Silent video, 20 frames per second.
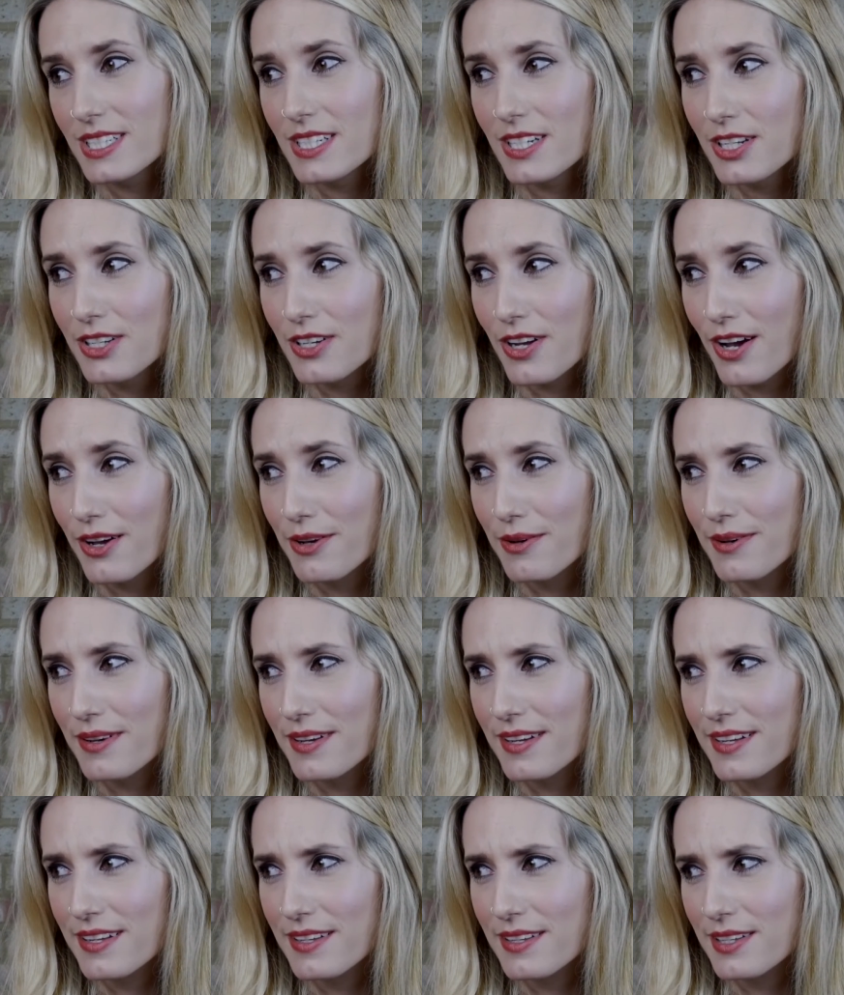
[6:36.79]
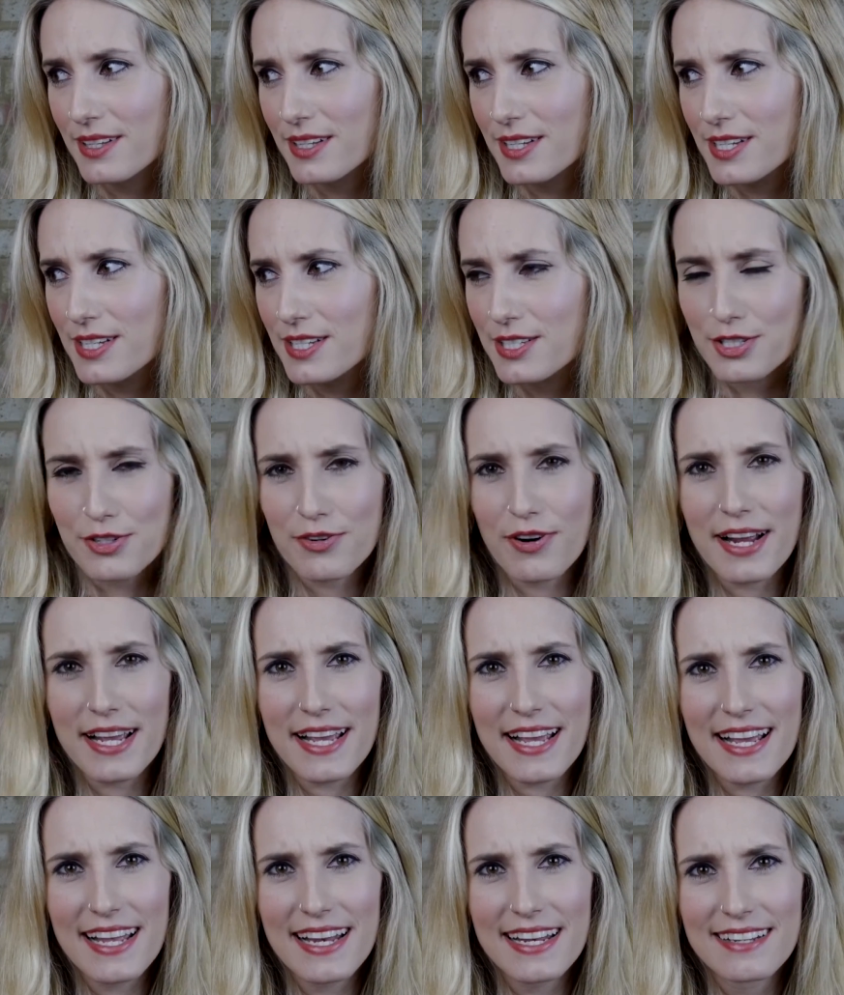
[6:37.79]
you know, is
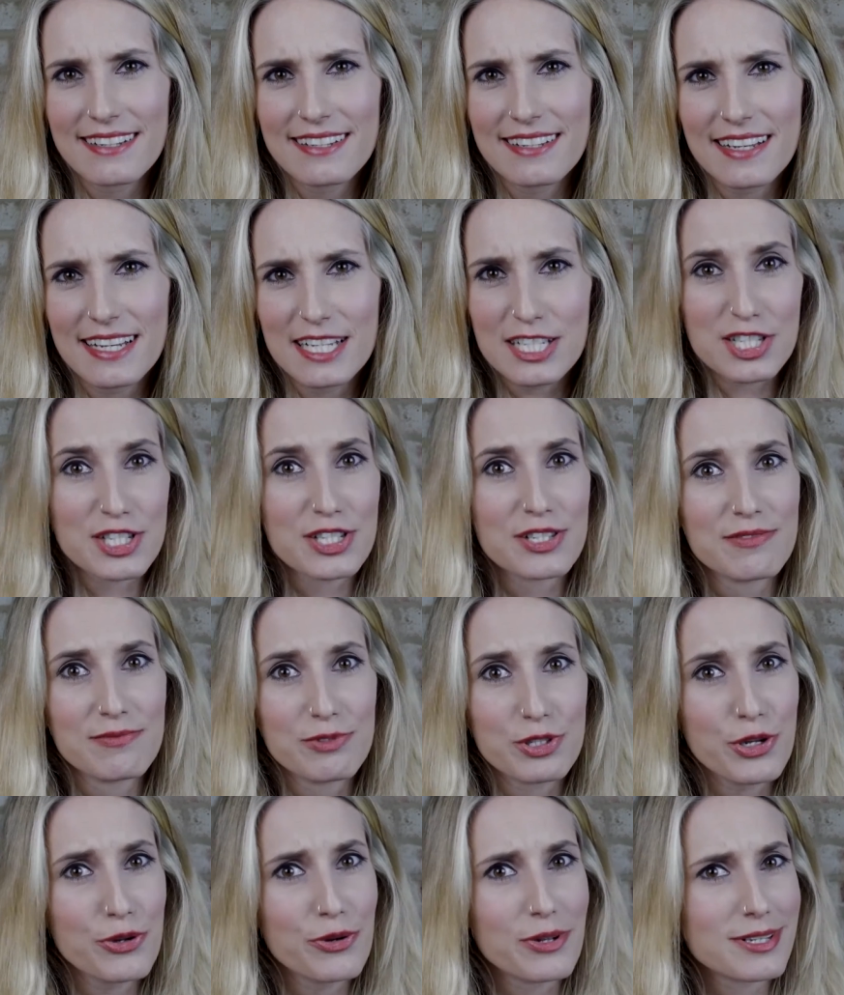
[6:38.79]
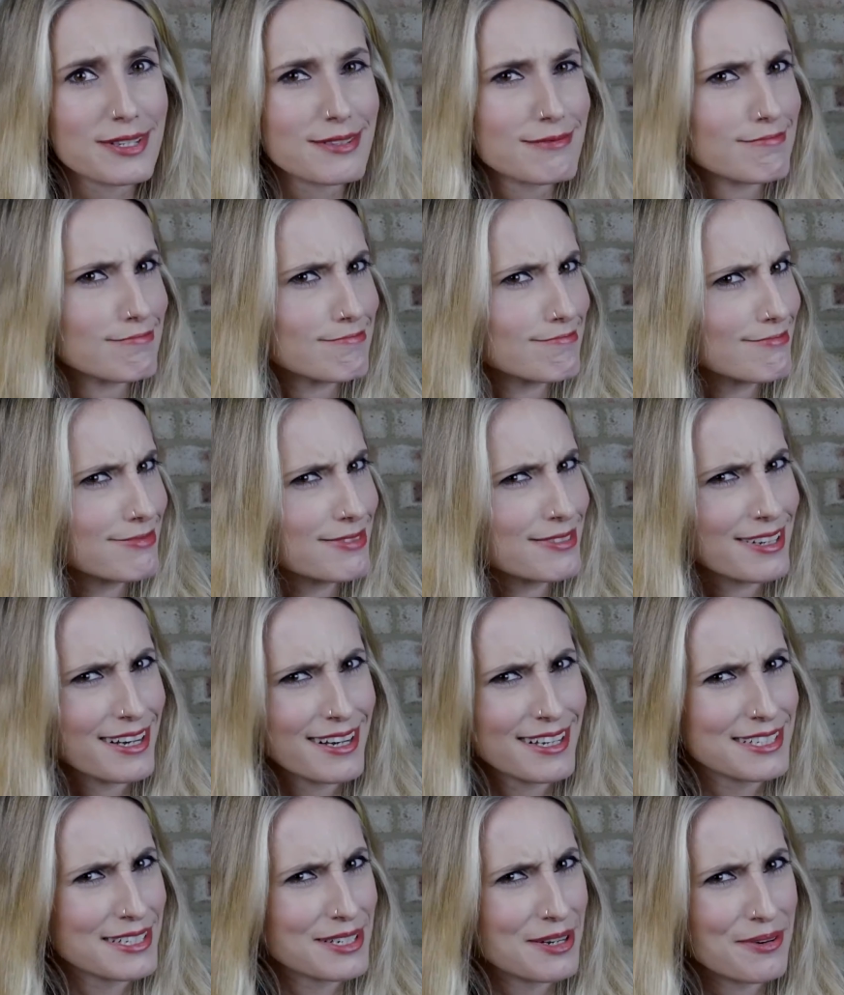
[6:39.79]
great in its newness. I don't
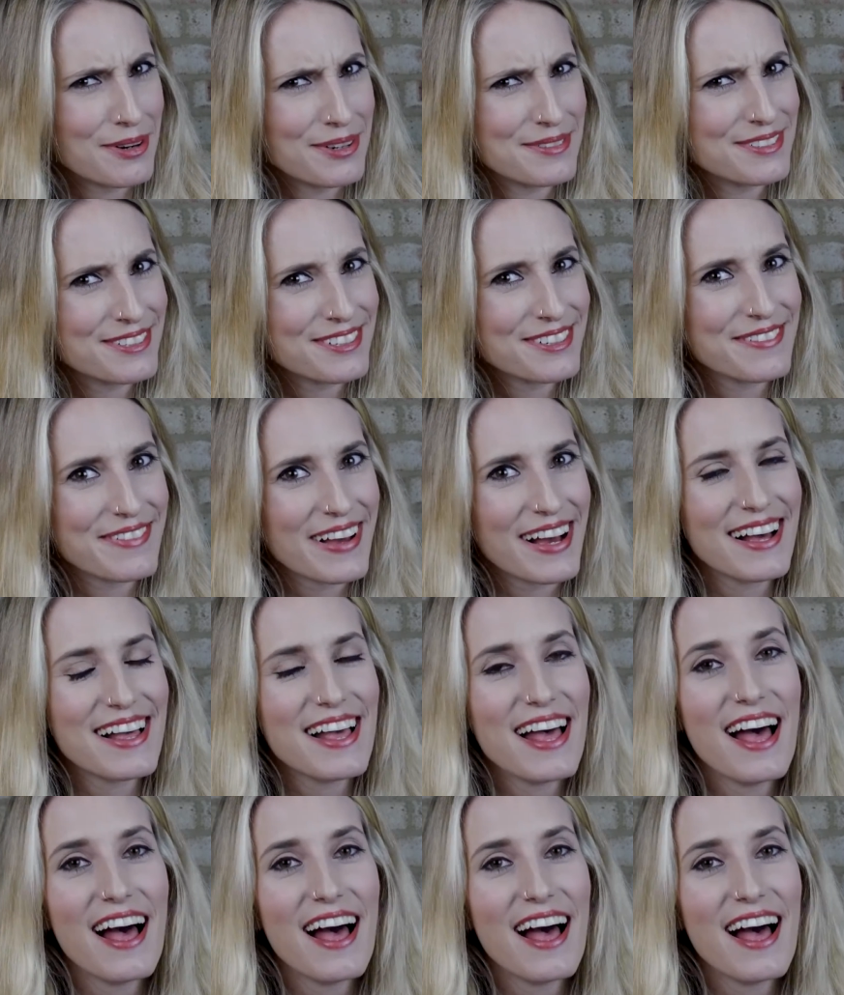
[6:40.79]
know what I'm talking about.